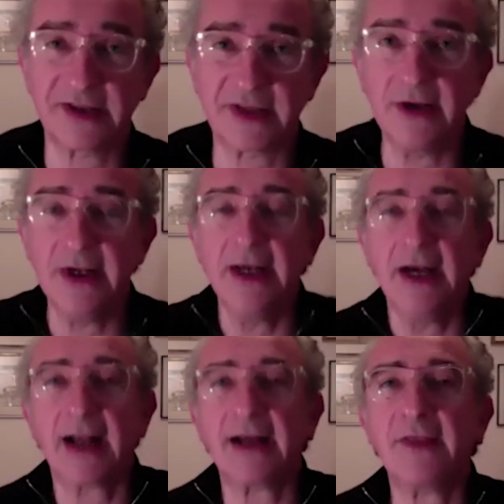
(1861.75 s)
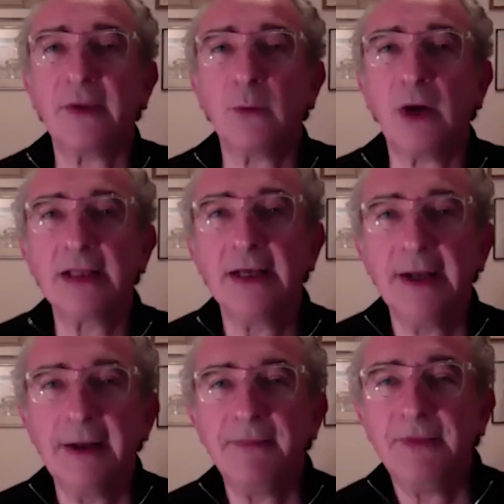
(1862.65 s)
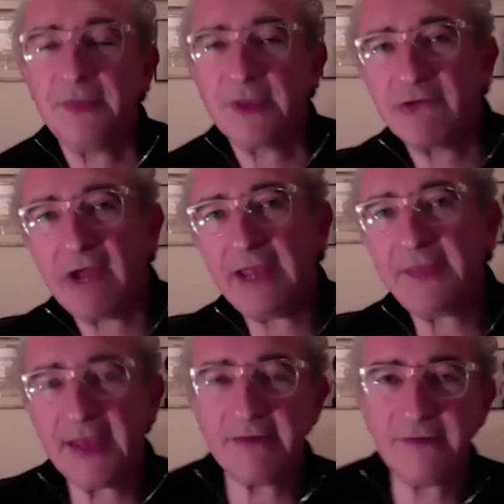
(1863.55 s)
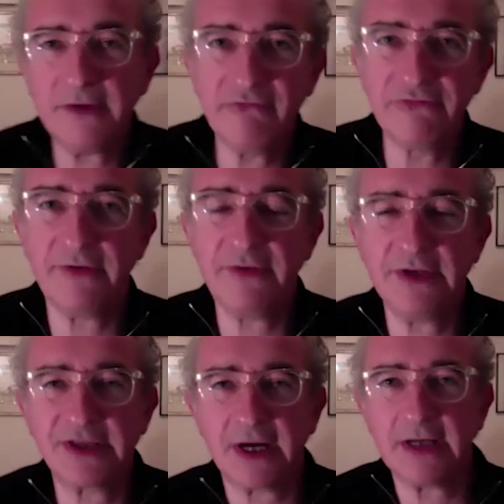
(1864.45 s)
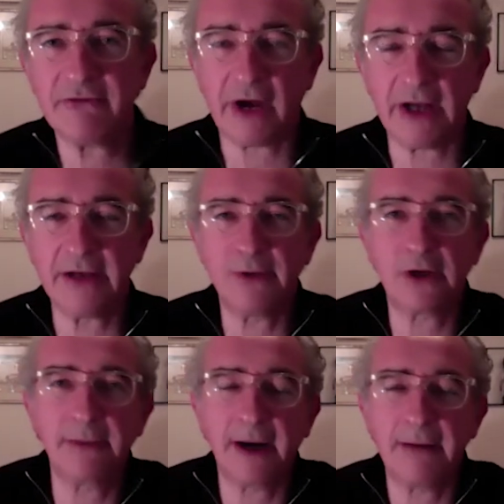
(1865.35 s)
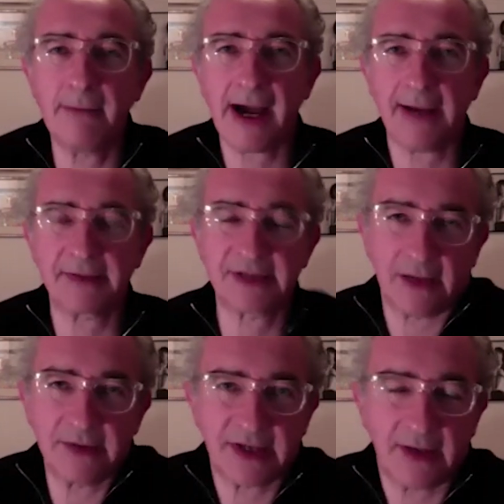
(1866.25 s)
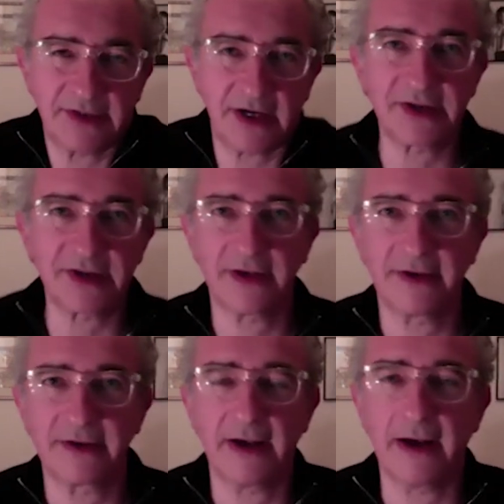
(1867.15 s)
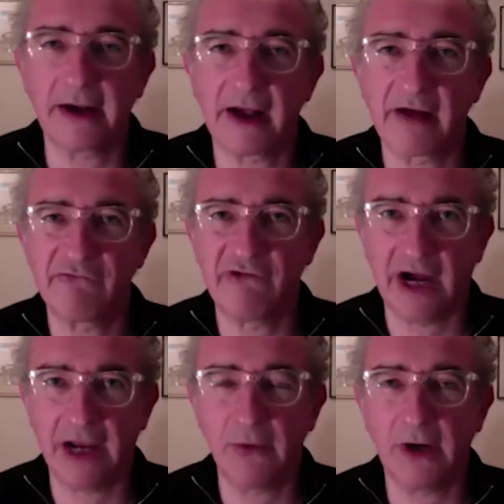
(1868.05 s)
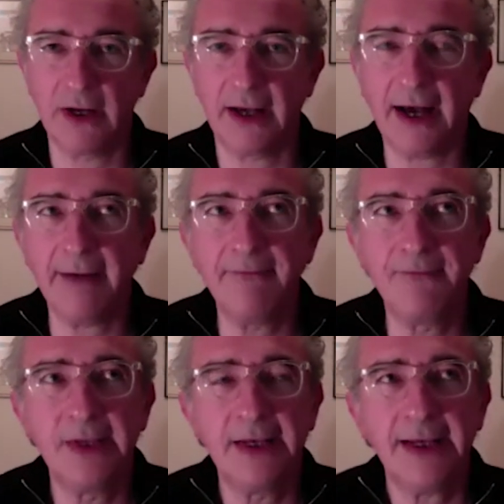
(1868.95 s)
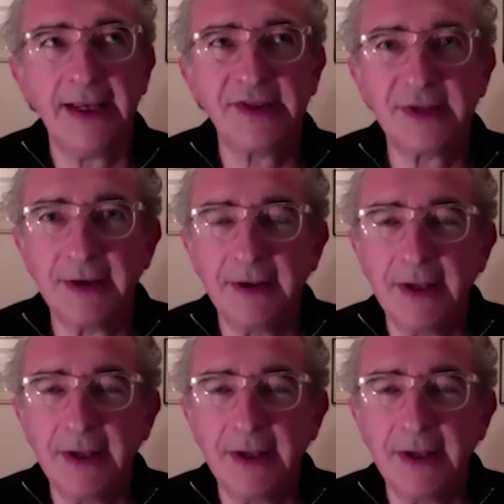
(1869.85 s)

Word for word: So I kind of think, well, the great thing, if you if you decide to write a book about maps, and I was I was asked to uh, write one, um, is that